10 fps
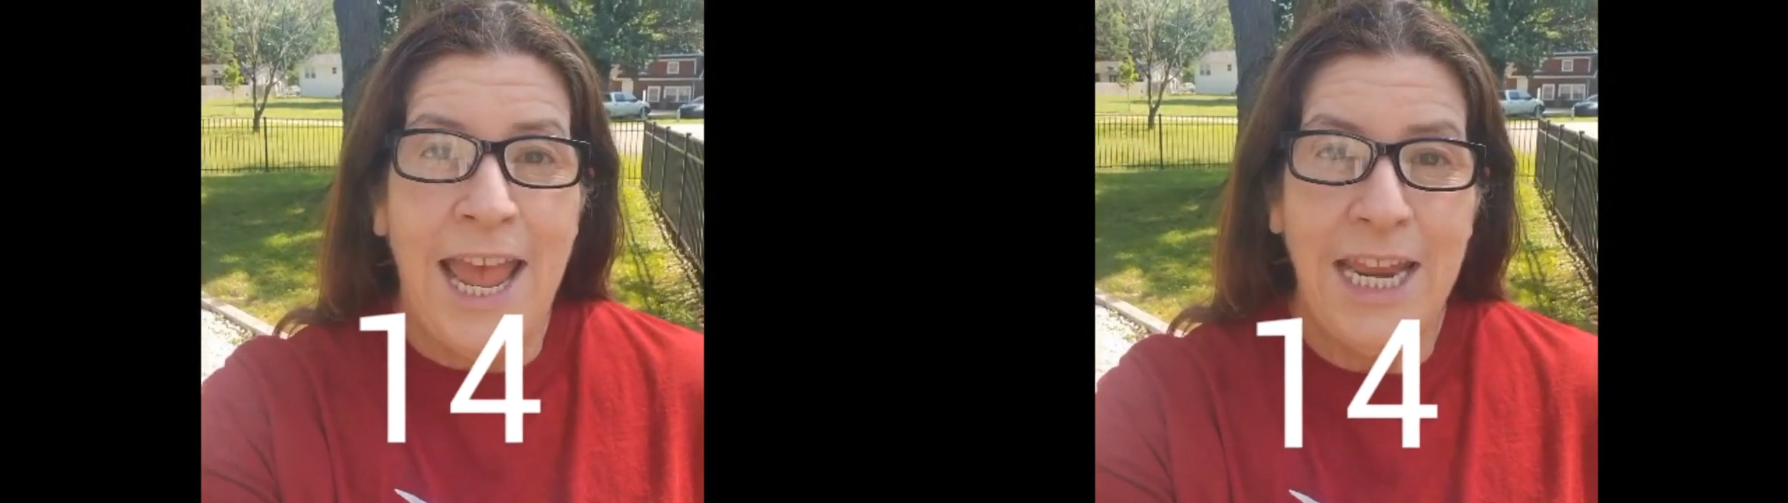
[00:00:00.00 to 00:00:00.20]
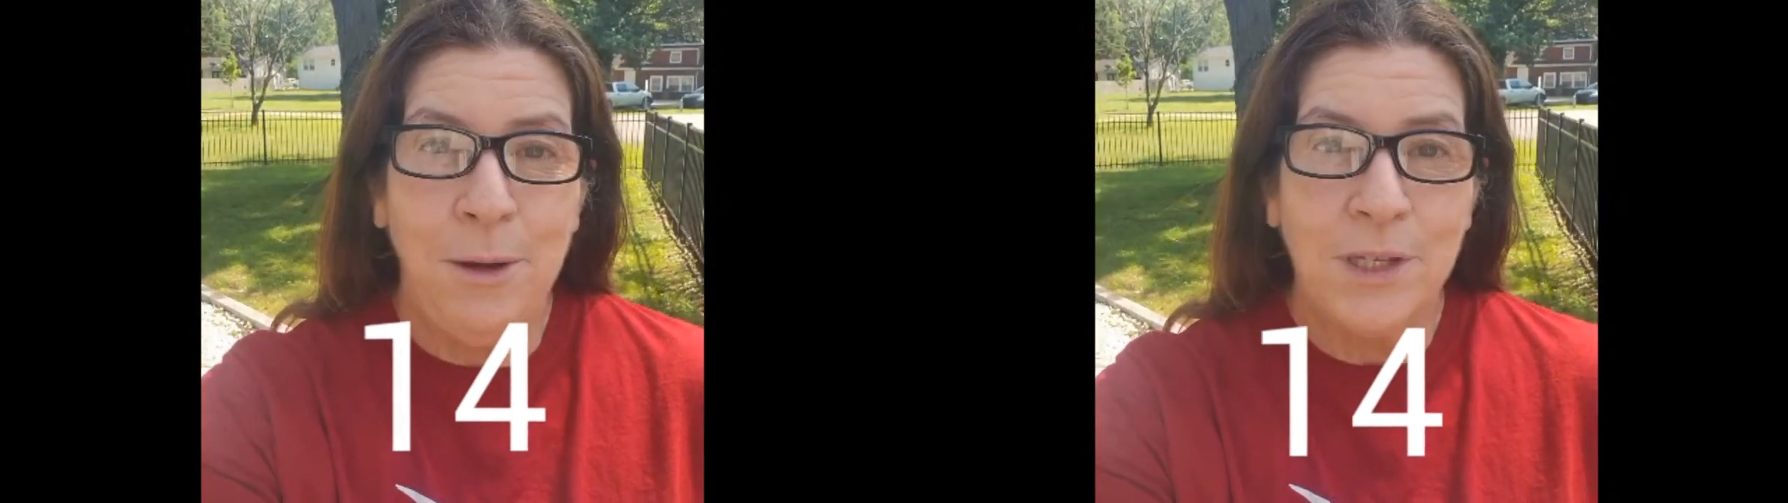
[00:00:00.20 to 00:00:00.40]

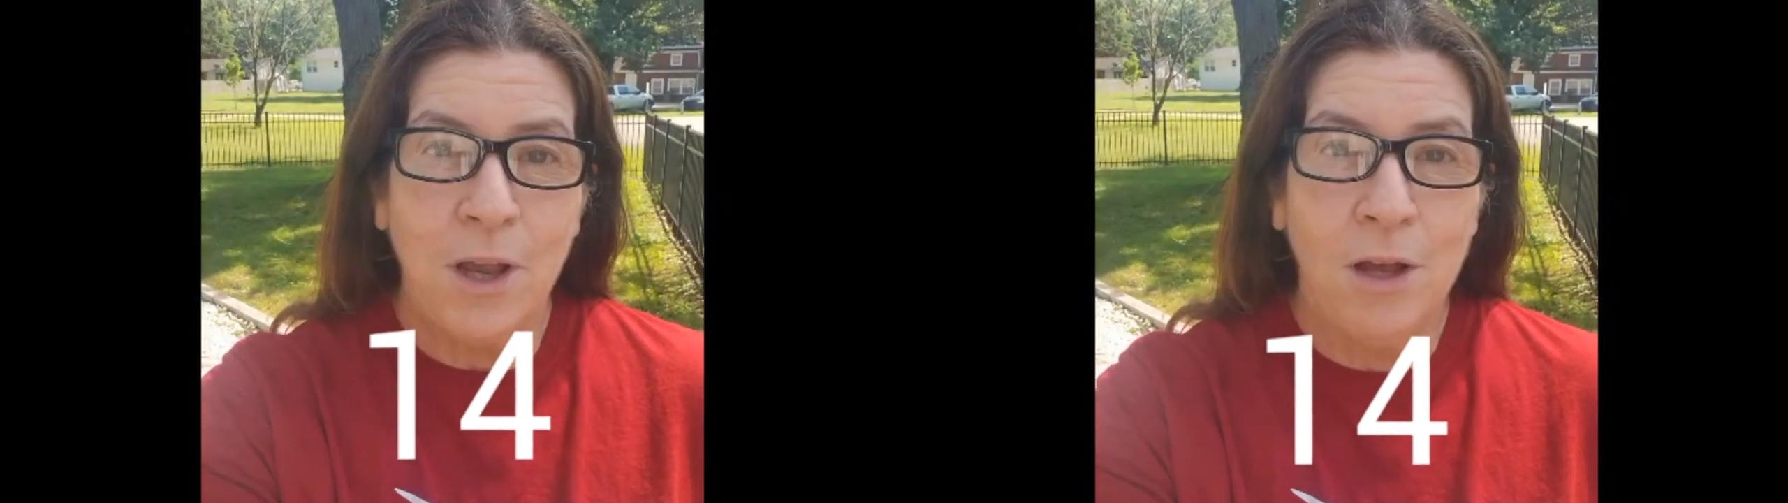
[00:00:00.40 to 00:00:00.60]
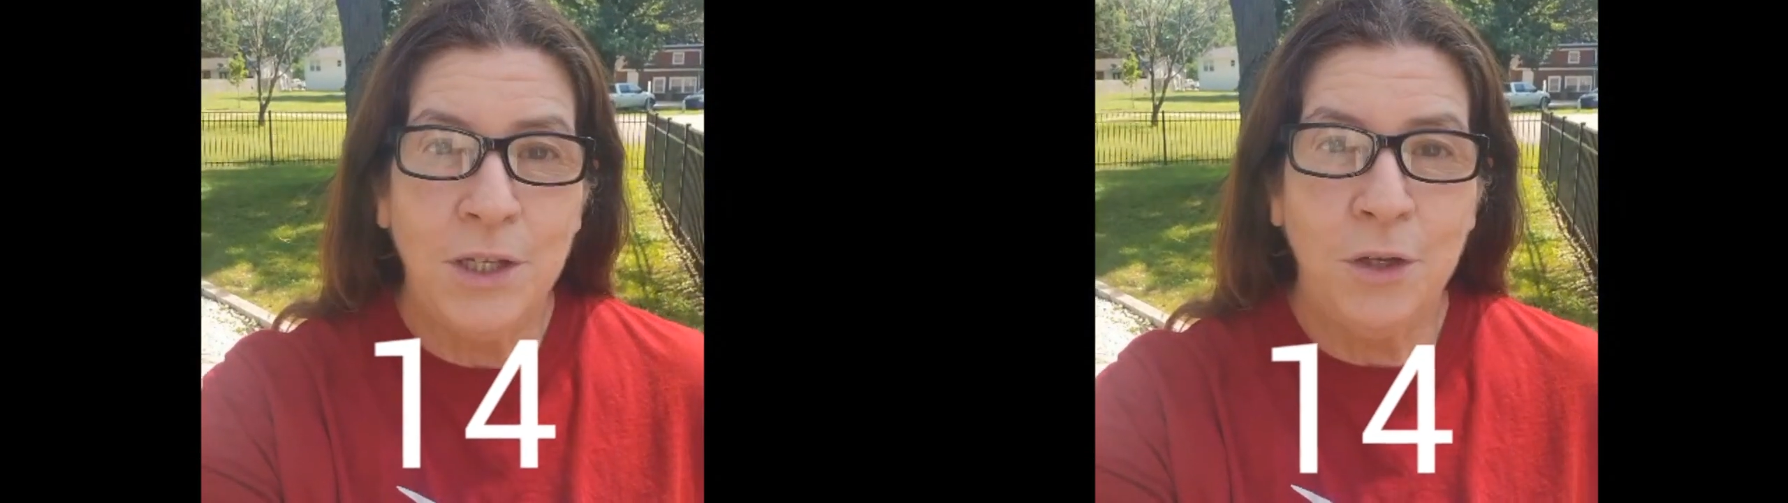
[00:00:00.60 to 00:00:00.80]
And he was
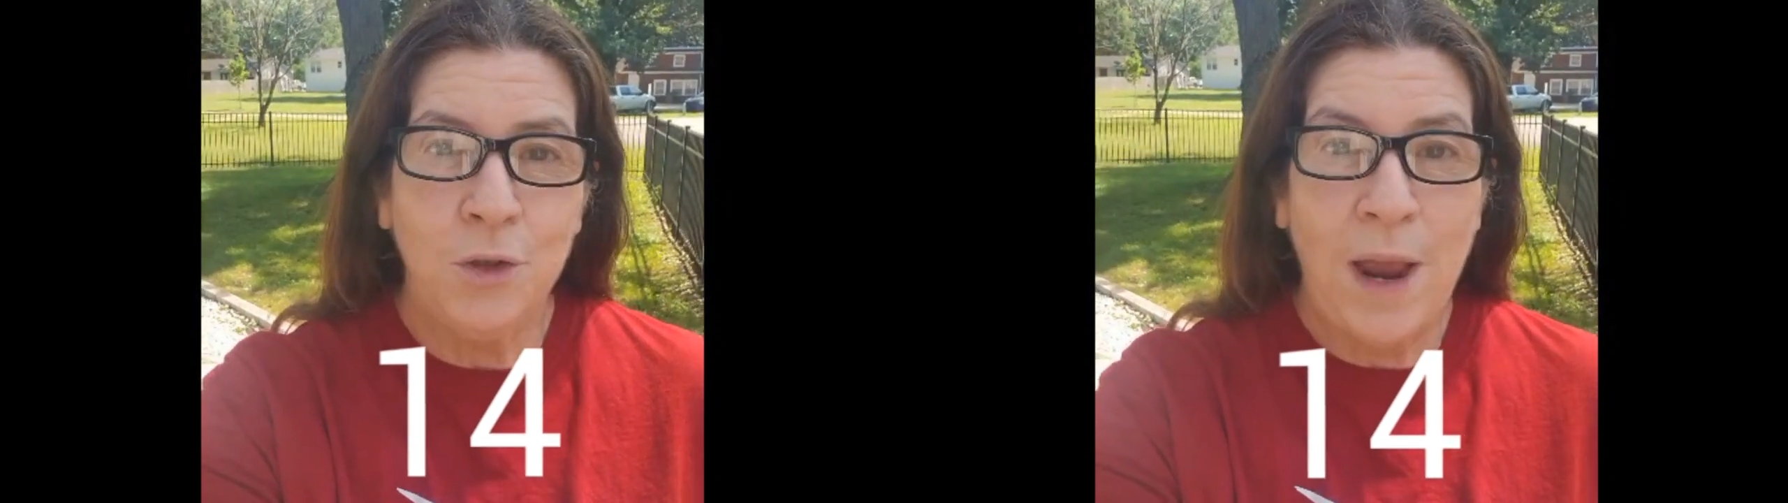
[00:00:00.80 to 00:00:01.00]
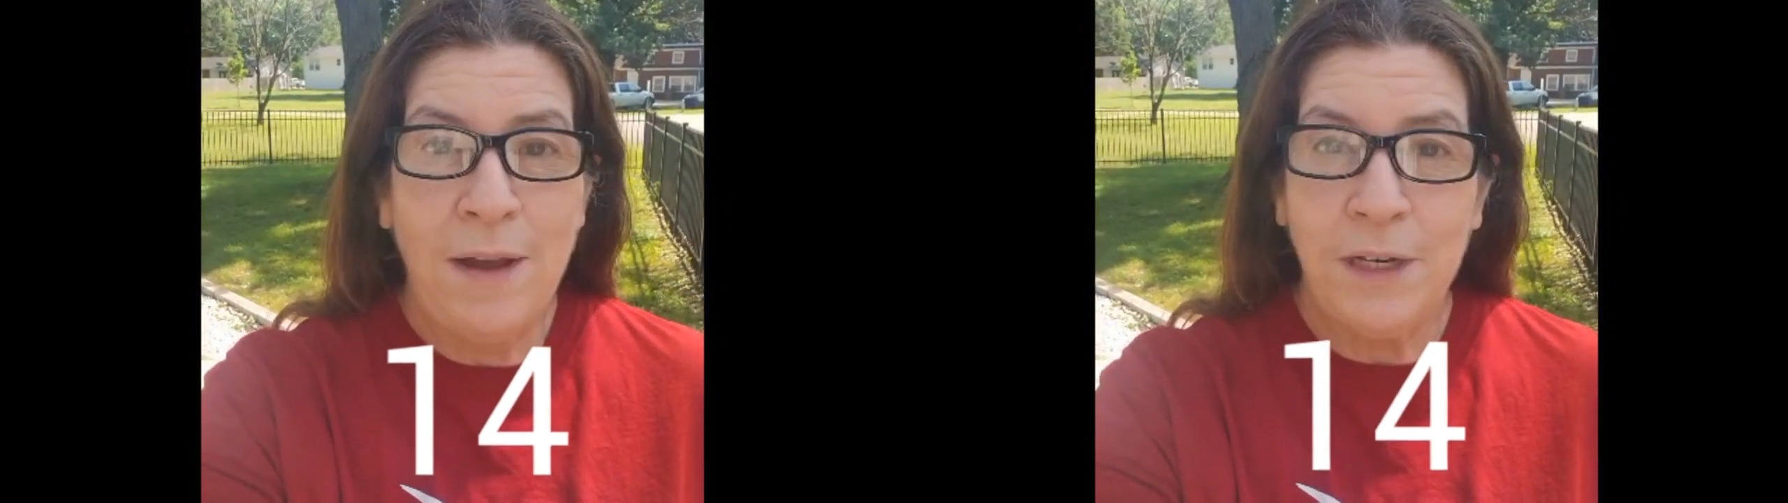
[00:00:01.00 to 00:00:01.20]
also
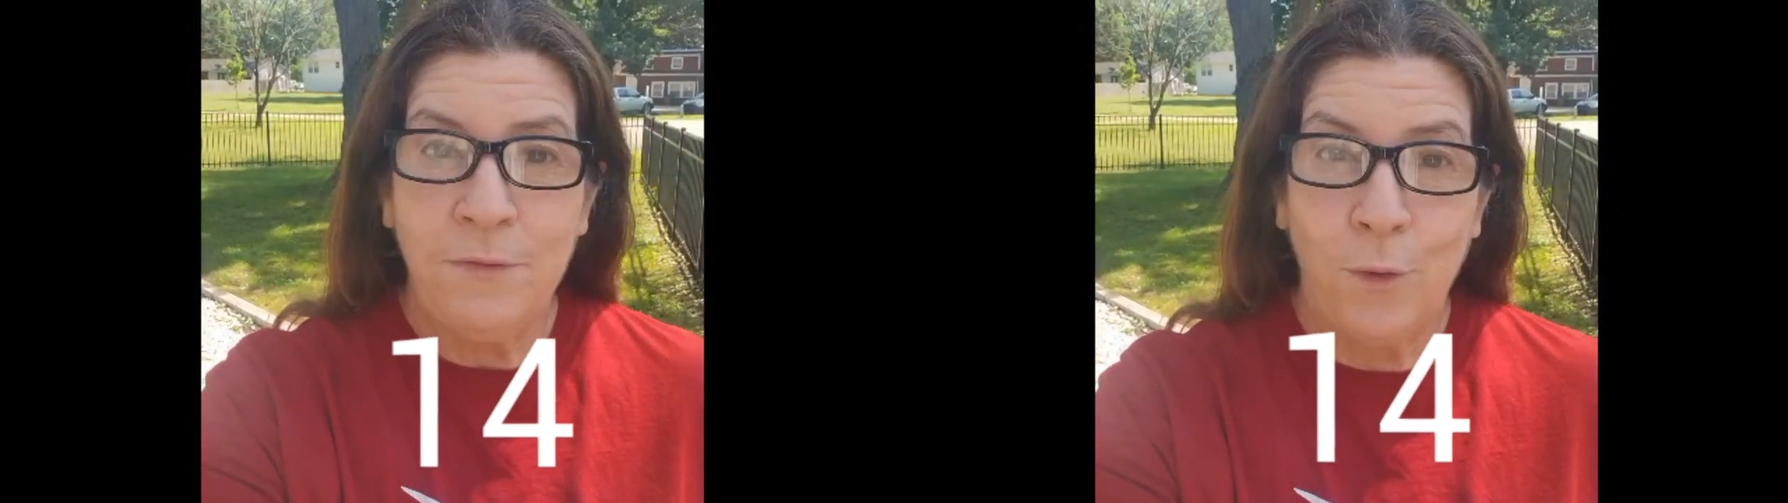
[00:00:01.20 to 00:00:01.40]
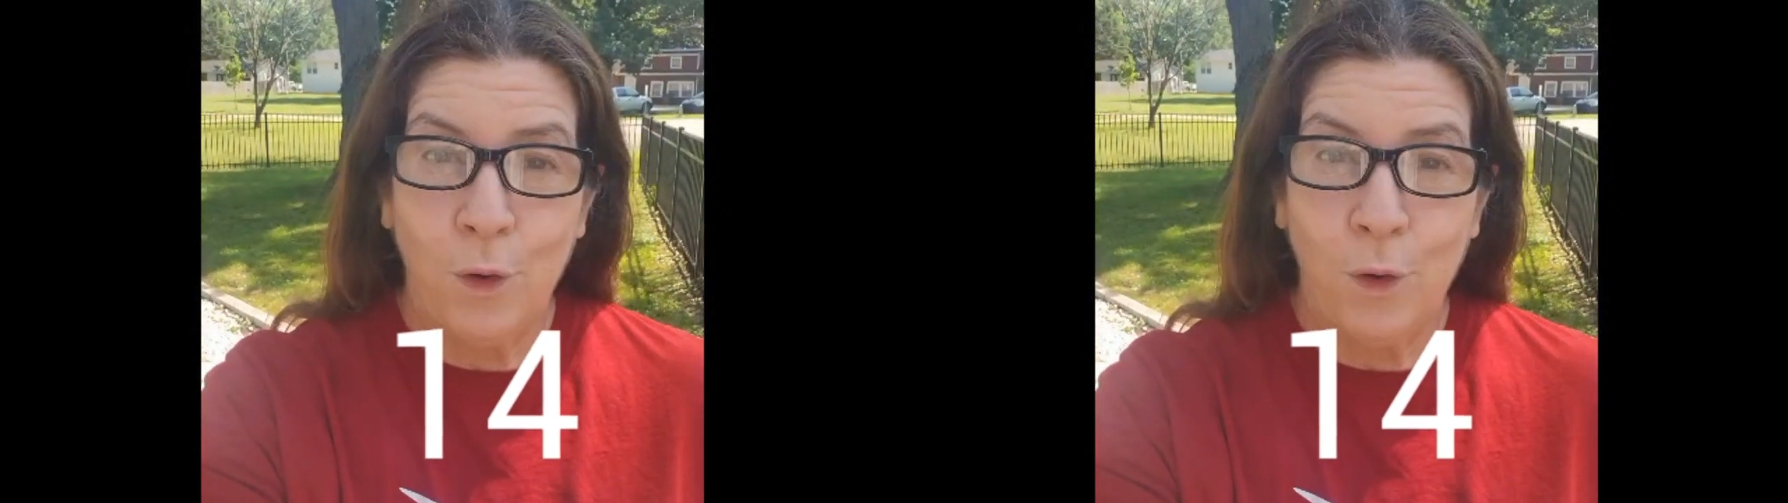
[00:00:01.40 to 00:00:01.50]
drafted